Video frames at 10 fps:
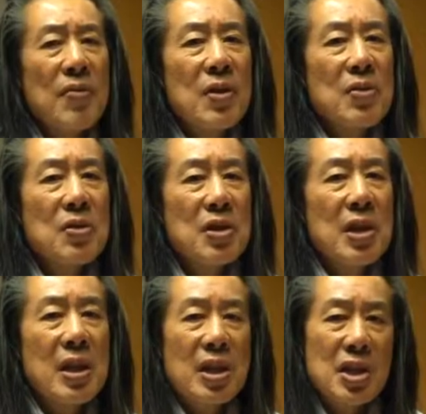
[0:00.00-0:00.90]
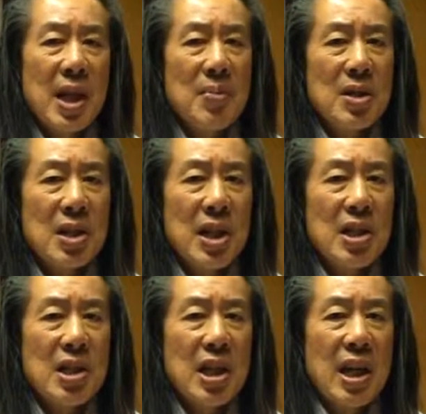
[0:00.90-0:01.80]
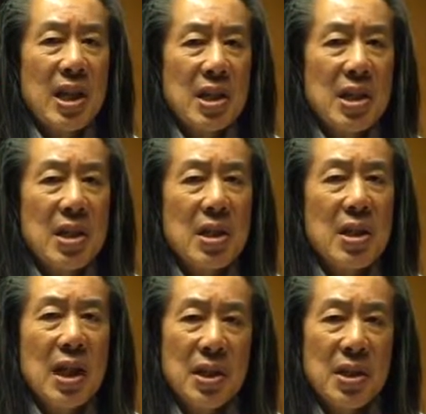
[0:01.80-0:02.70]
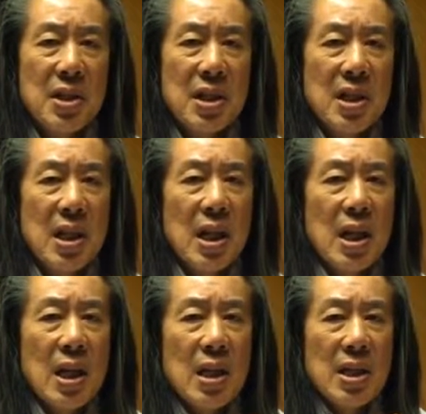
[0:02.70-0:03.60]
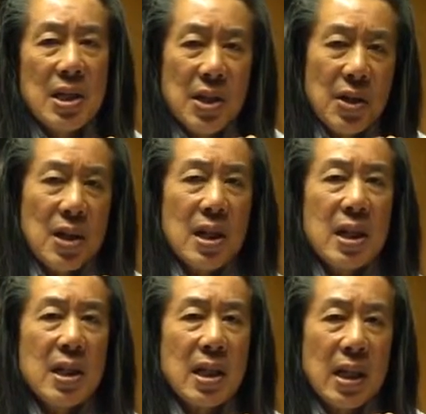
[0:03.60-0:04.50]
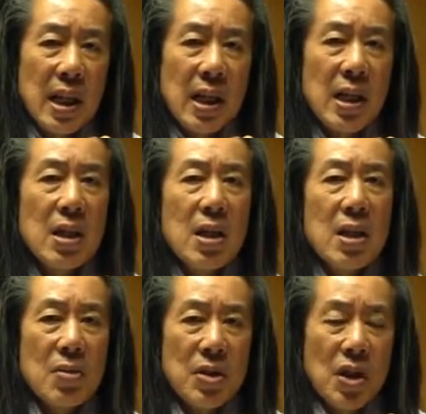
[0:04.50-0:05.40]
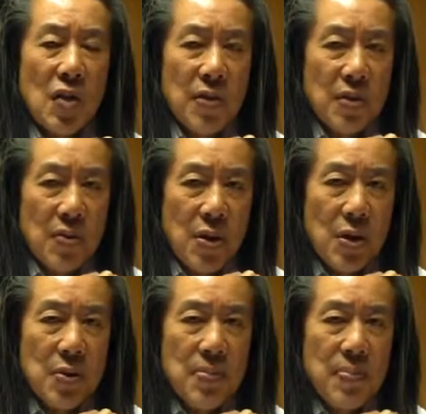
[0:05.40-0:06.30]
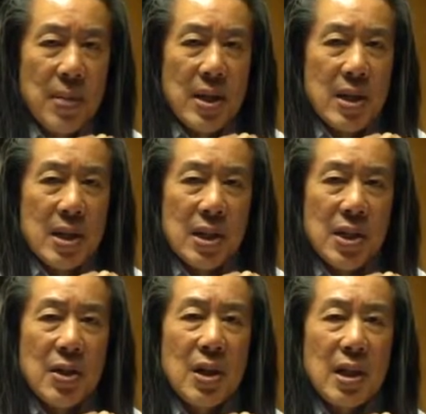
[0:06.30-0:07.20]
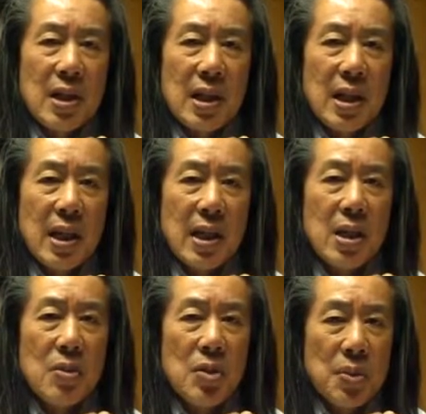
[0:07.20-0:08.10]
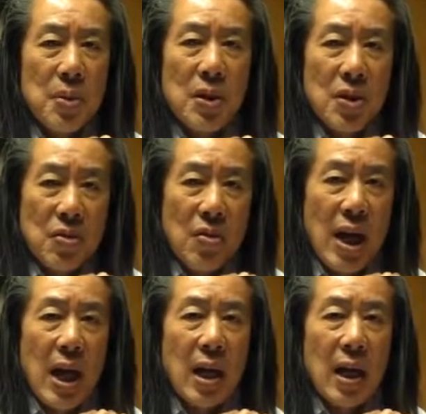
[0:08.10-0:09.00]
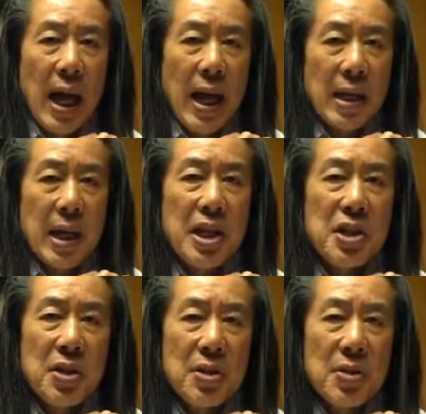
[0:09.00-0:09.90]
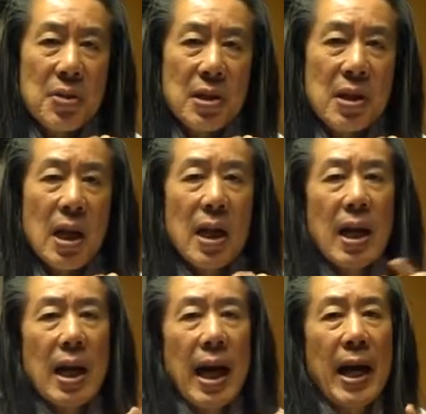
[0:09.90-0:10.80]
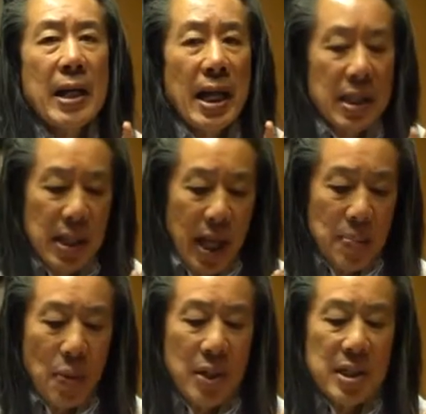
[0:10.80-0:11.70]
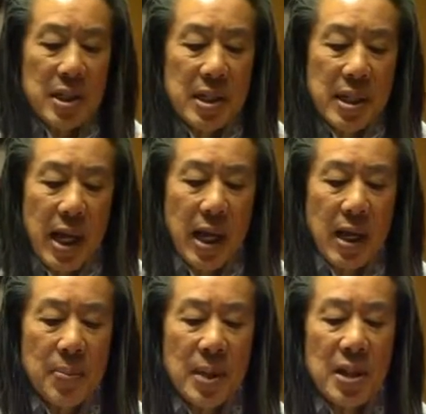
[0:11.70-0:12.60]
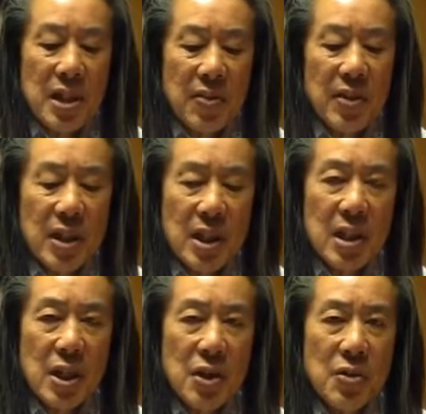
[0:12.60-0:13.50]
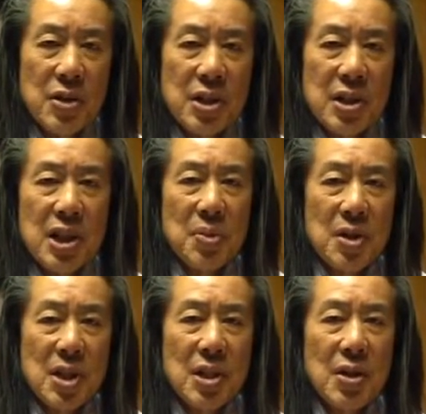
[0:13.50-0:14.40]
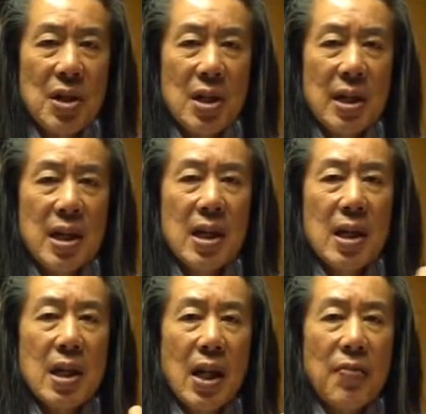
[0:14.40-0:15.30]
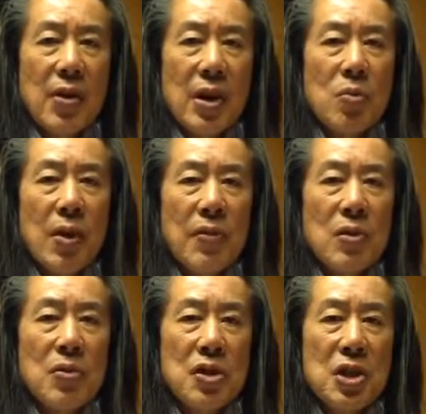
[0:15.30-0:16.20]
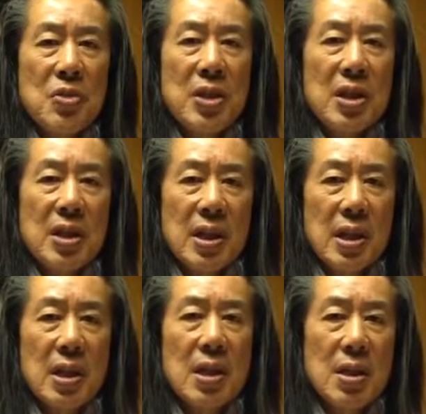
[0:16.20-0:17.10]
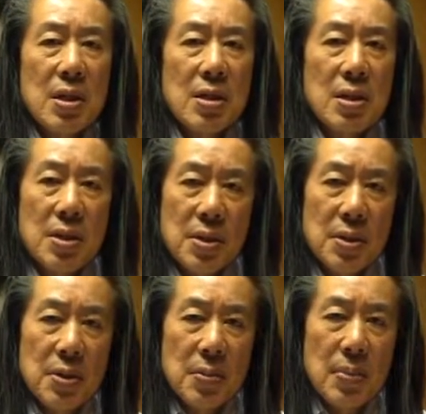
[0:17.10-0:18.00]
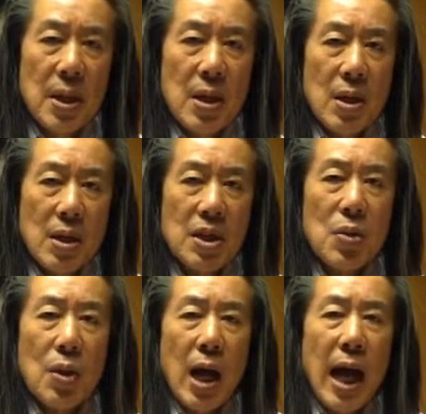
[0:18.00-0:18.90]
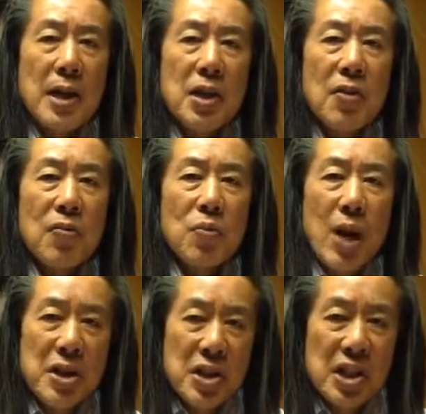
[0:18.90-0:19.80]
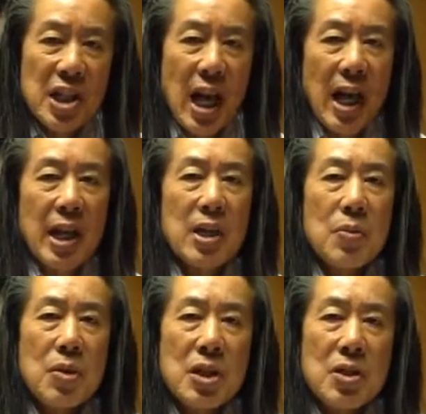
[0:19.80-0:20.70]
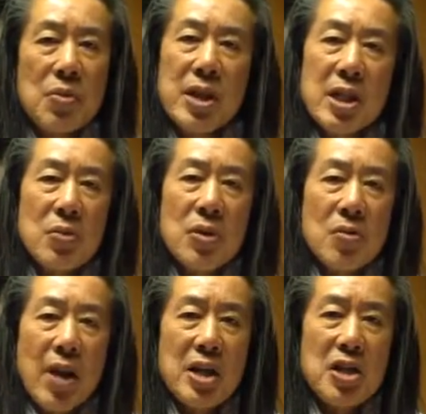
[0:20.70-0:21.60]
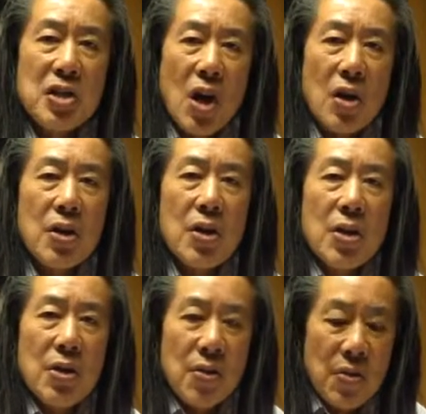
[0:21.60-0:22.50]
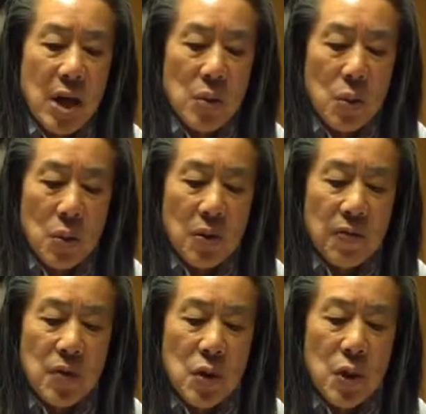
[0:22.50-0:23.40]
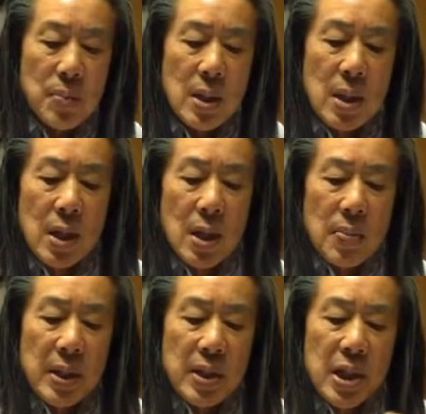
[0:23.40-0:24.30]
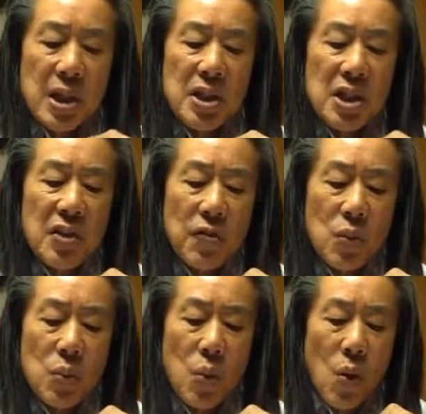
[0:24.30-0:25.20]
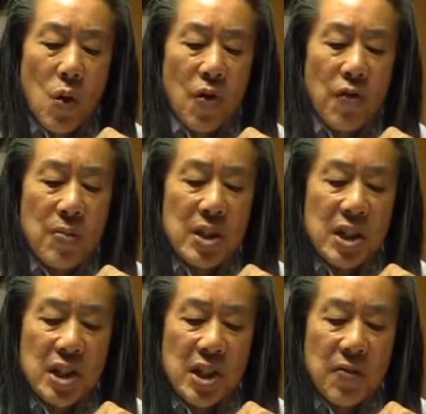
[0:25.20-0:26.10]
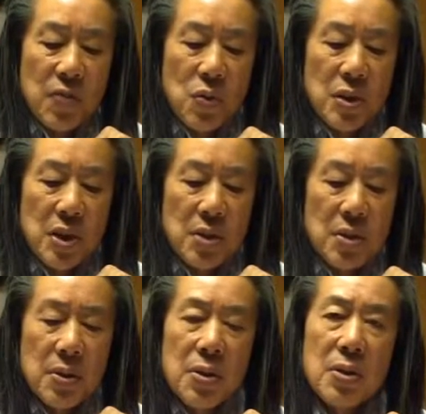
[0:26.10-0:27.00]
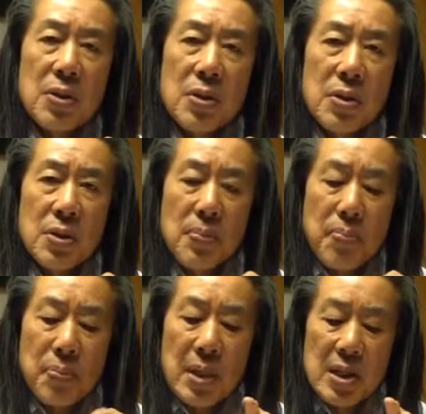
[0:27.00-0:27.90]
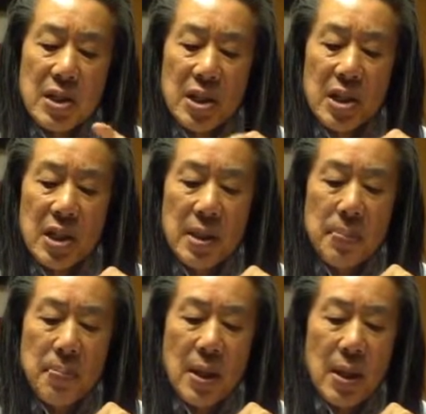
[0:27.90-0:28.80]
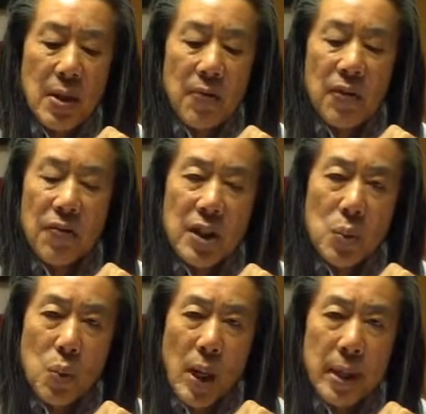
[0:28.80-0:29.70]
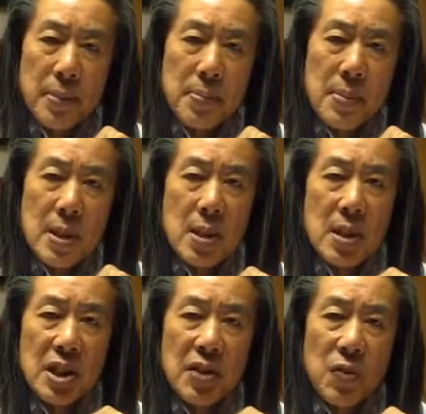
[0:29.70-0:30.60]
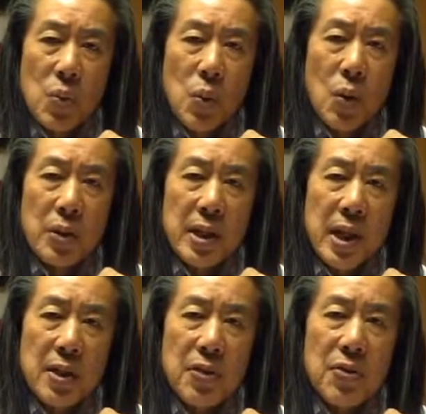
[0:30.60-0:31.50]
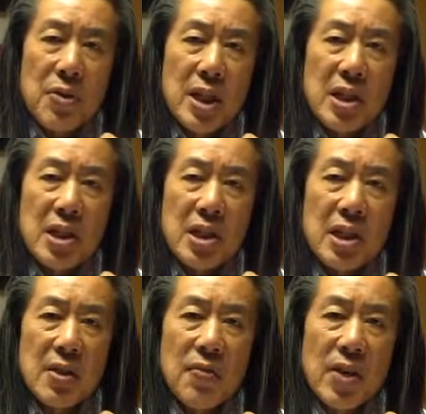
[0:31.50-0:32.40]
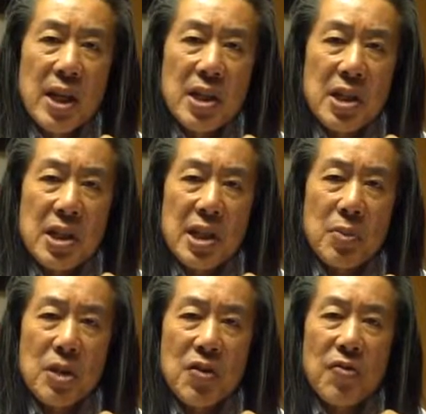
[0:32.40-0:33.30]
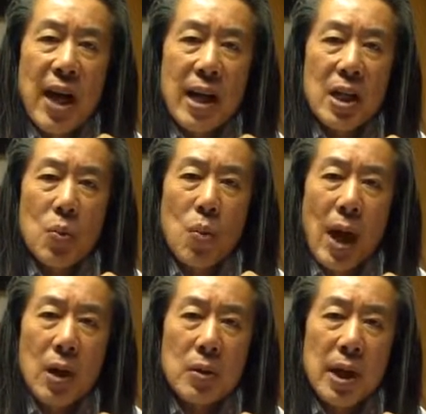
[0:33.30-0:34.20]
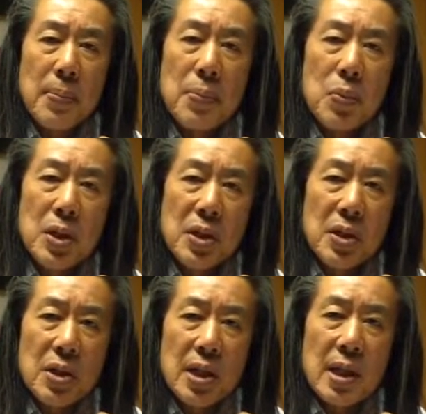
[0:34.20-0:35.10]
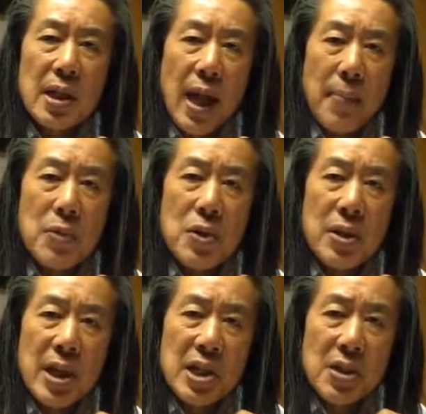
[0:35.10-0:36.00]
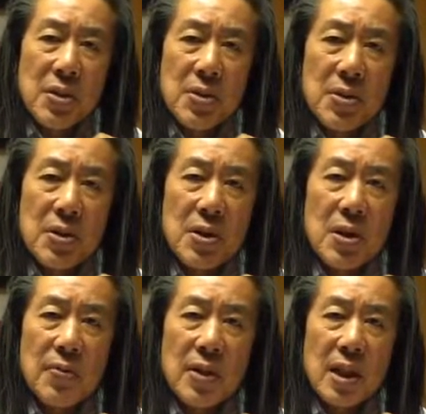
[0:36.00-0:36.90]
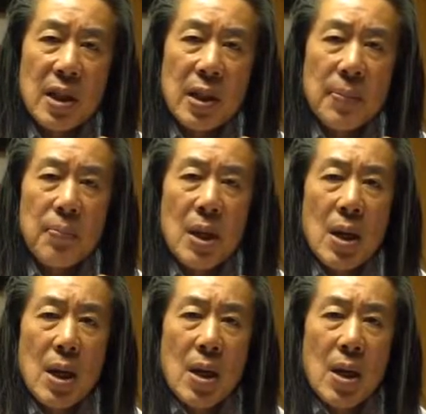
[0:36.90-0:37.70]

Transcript: revolution in the same sense as the others. Certainly the king was overthrown. Certainly the king was put on trial and executed, and at that point in time, in the seventeen hundreds, this was certainly a very revolutionary thing to do. This idea of regicide was greeted with great shock throughout all of Europe. But the English Civil War from sixteen forty-two to sixteen fifty-one, a civil war that had three distinct phases and which finally wound up with the capture and the execution of the king,